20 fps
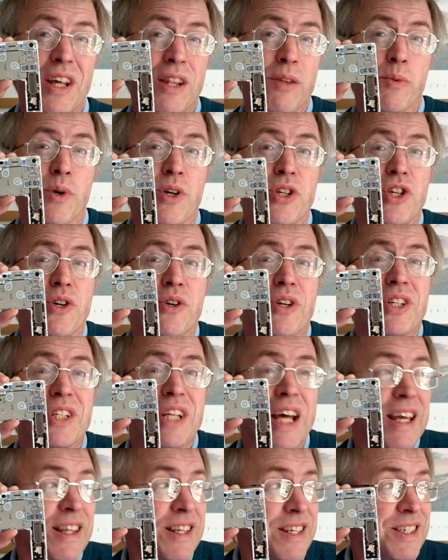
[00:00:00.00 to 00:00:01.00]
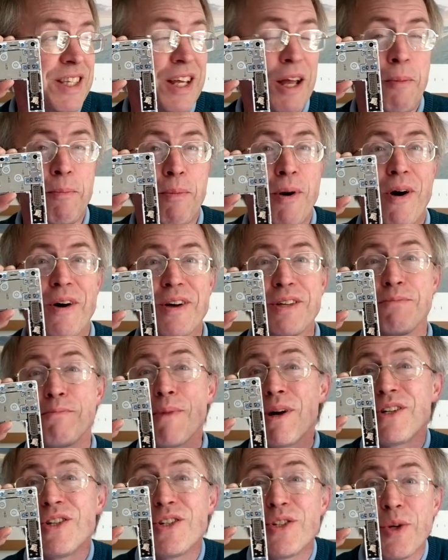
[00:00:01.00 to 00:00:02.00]
other words, you can take this thing apart as
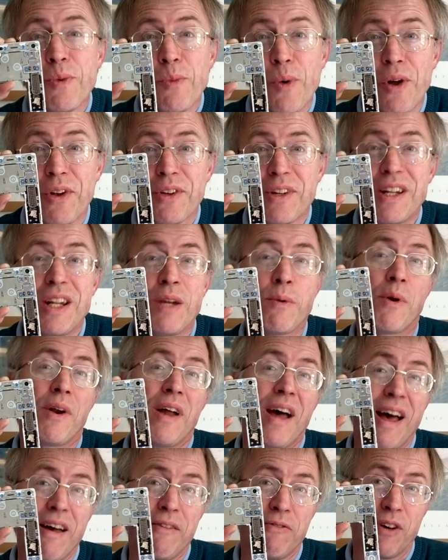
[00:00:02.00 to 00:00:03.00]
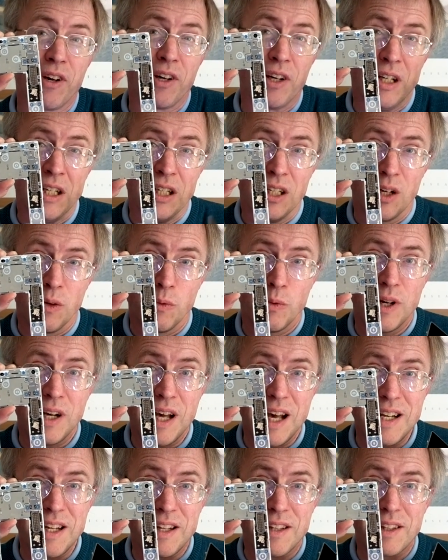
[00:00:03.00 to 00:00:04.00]
much as you want and you won't ever wear
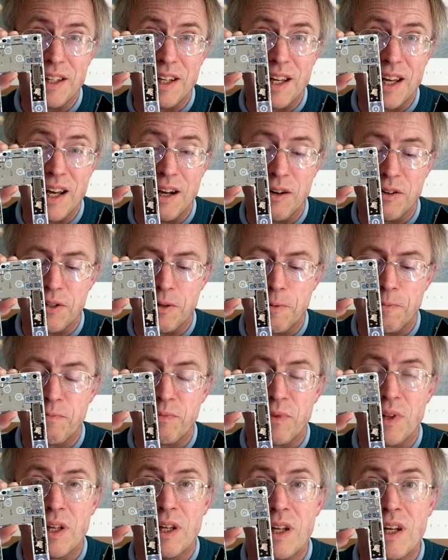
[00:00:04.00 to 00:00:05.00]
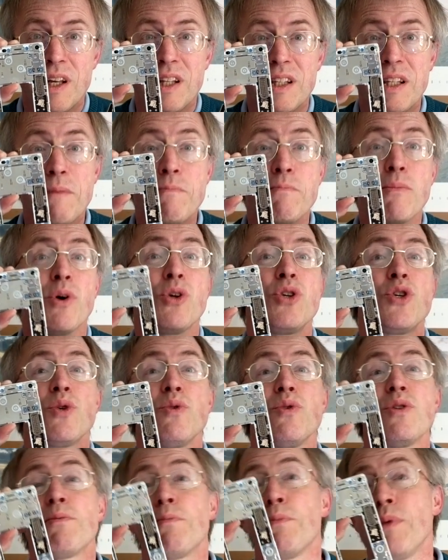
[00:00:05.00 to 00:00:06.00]
anything out. The
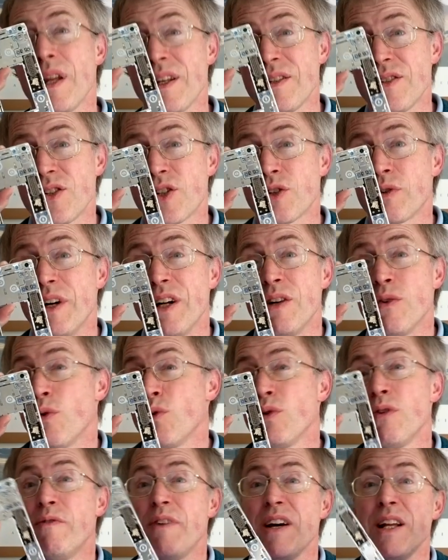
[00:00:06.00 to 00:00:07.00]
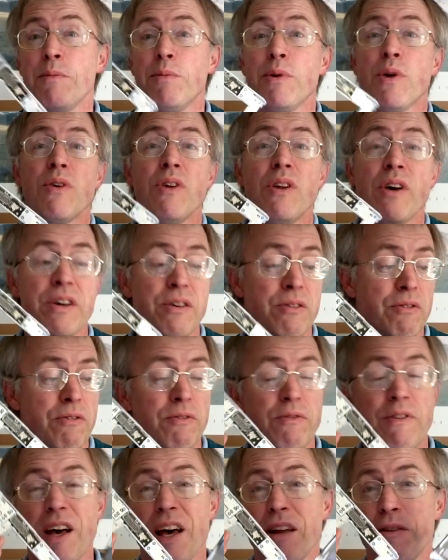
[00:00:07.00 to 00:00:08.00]
modules plus the screen are all available online on
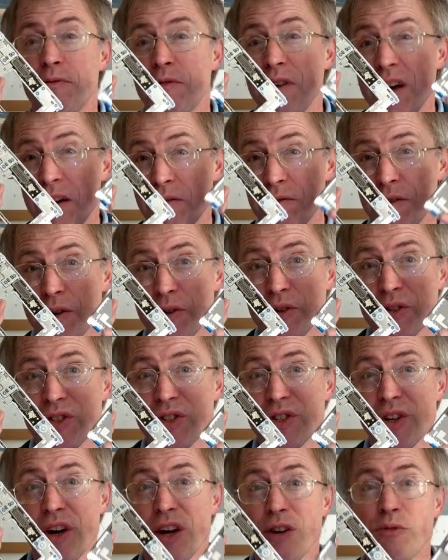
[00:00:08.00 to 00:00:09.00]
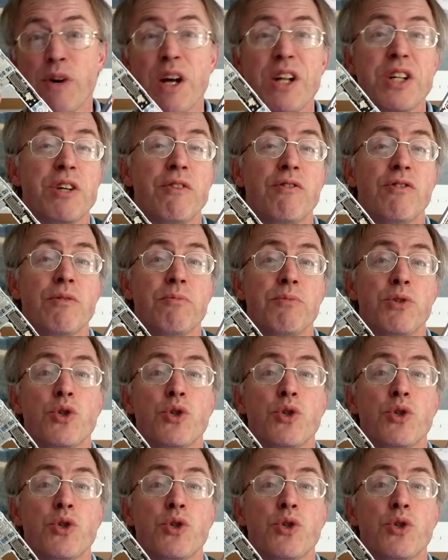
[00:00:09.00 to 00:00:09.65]
Fa at Fairphone's site, ranging from